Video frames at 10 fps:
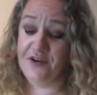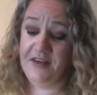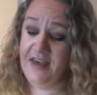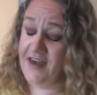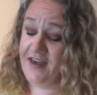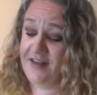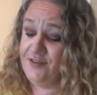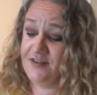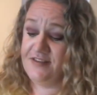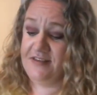yeah,
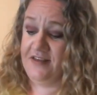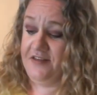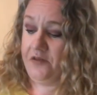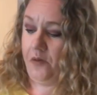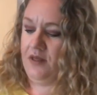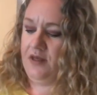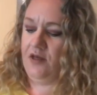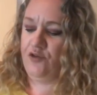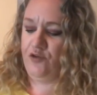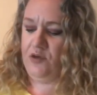just, I'll
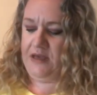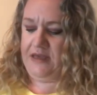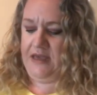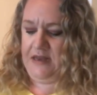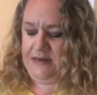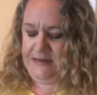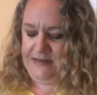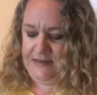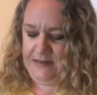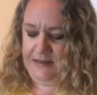show you again.
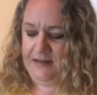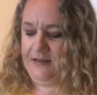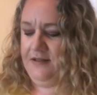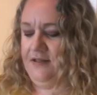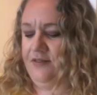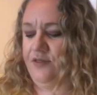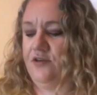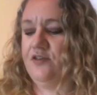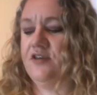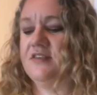
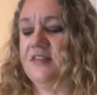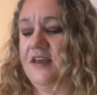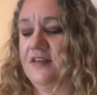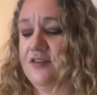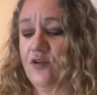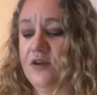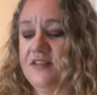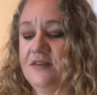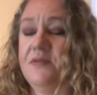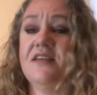It's just like, sorry,
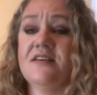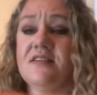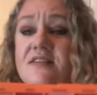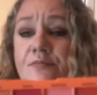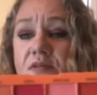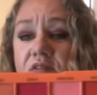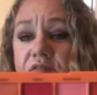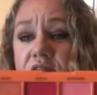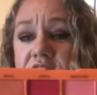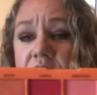to me this is a
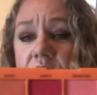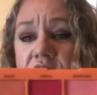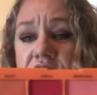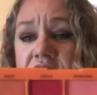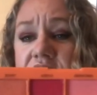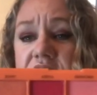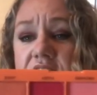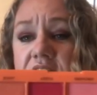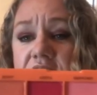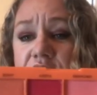beautiful summer
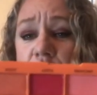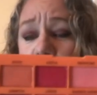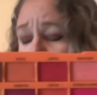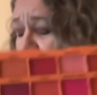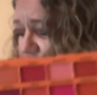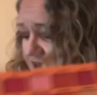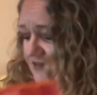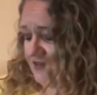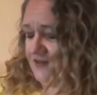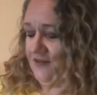sunset. It's
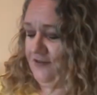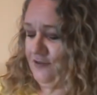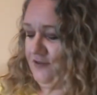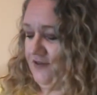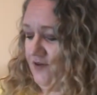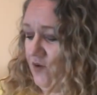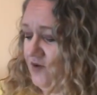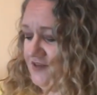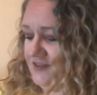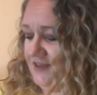gorgeous.
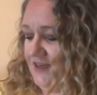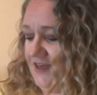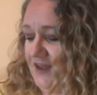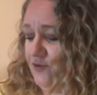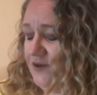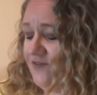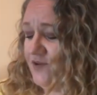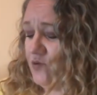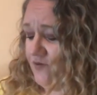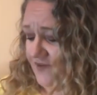Honestly, I don't even
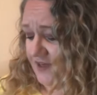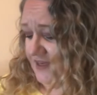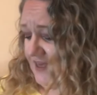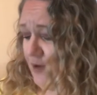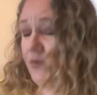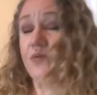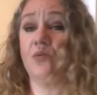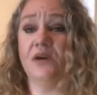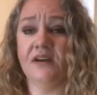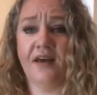know if I could get away with
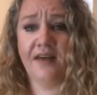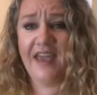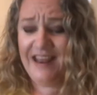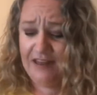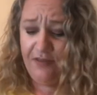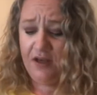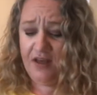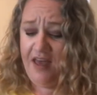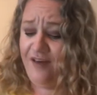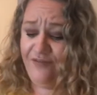wearing any of the
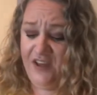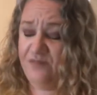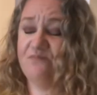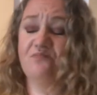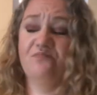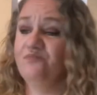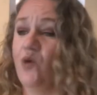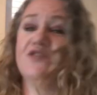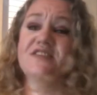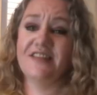
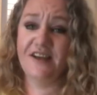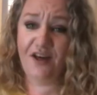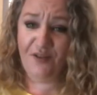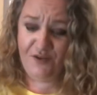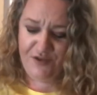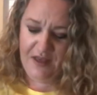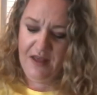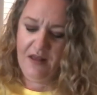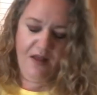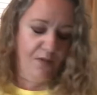most of the colours,
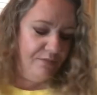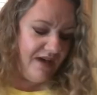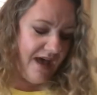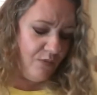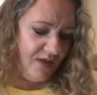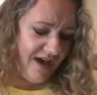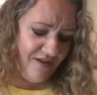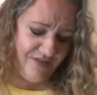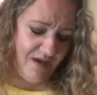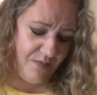but I will have
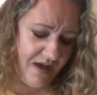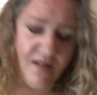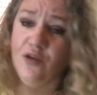that palette